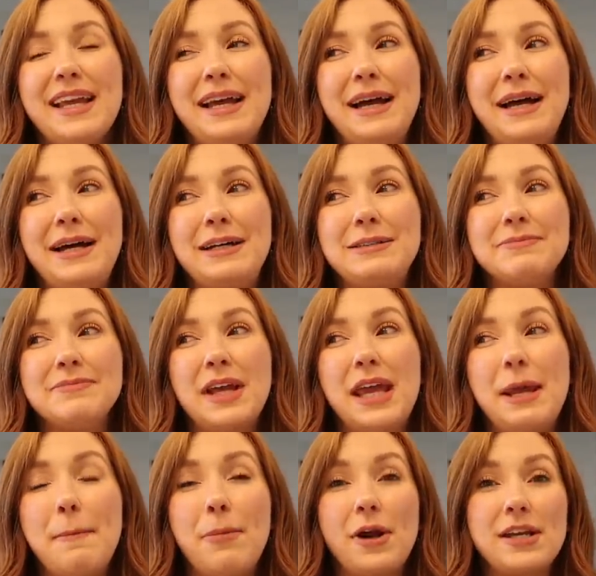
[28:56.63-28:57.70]
um,
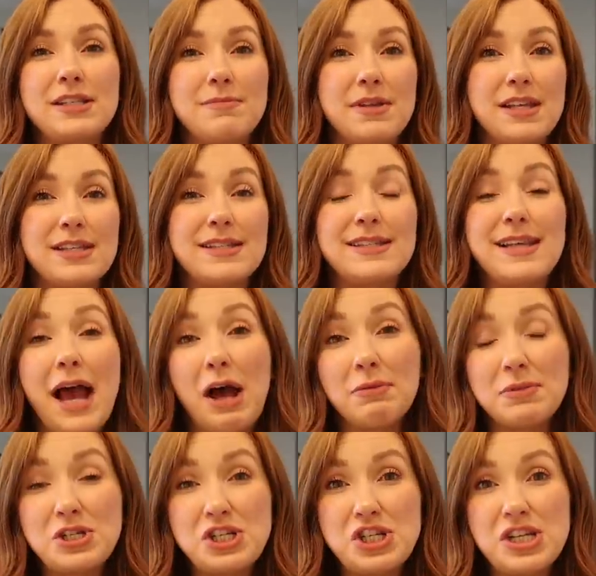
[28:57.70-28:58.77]
he brings me the
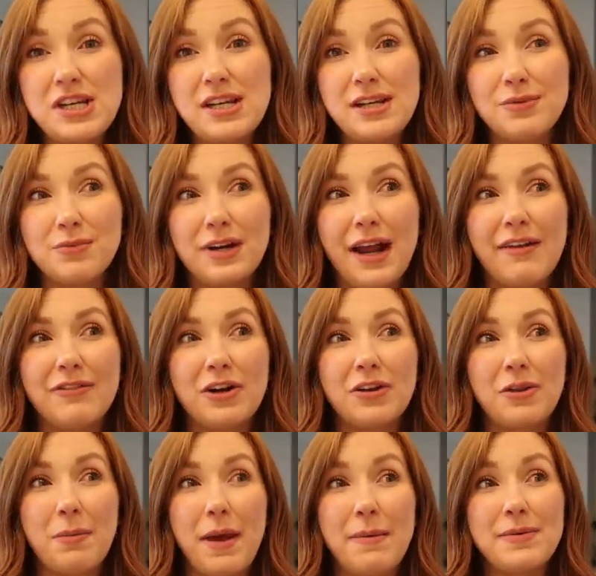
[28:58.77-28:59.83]
sound machine whenever
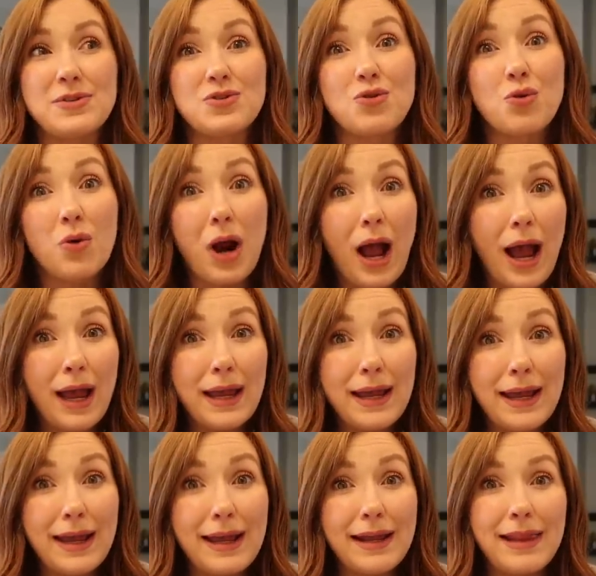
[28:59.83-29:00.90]
the baby's
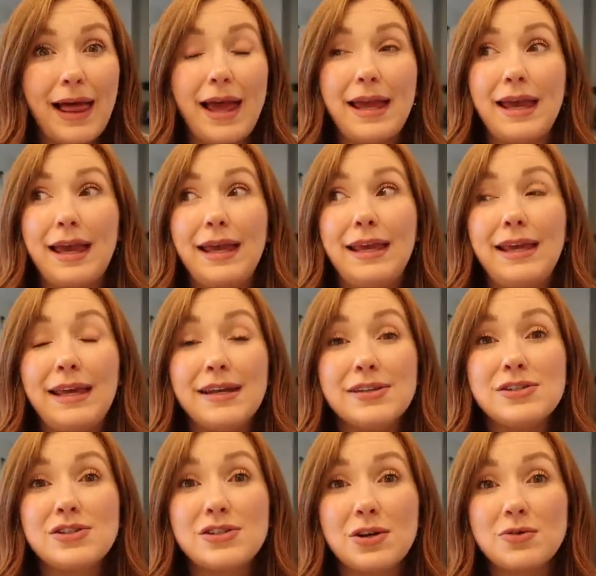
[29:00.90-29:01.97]
crying. Like he
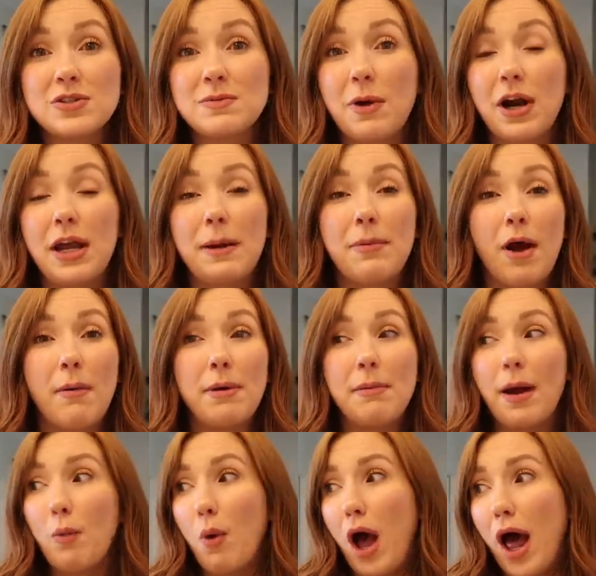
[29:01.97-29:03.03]
is so smart. He brought me
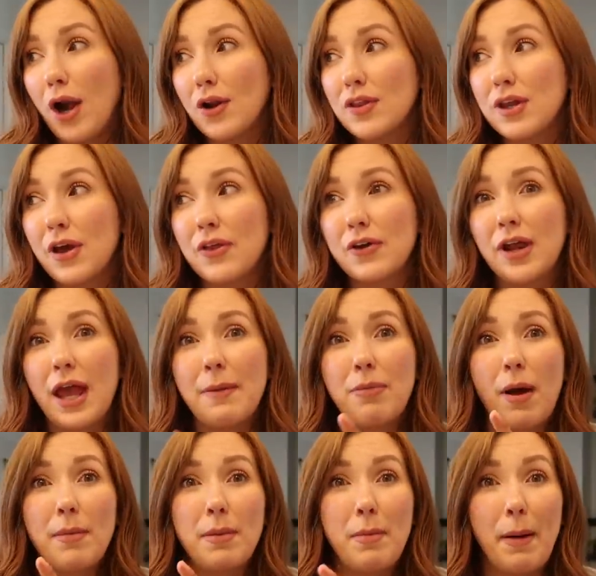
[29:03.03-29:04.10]
my water the other day,
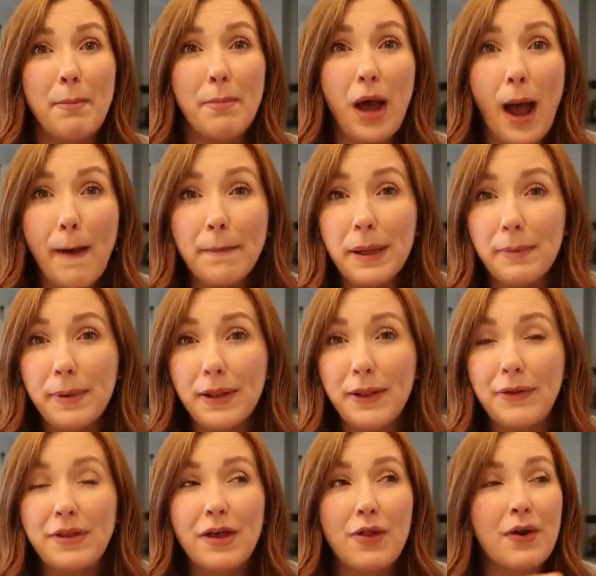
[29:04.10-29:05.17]
brought me my boppy pillow the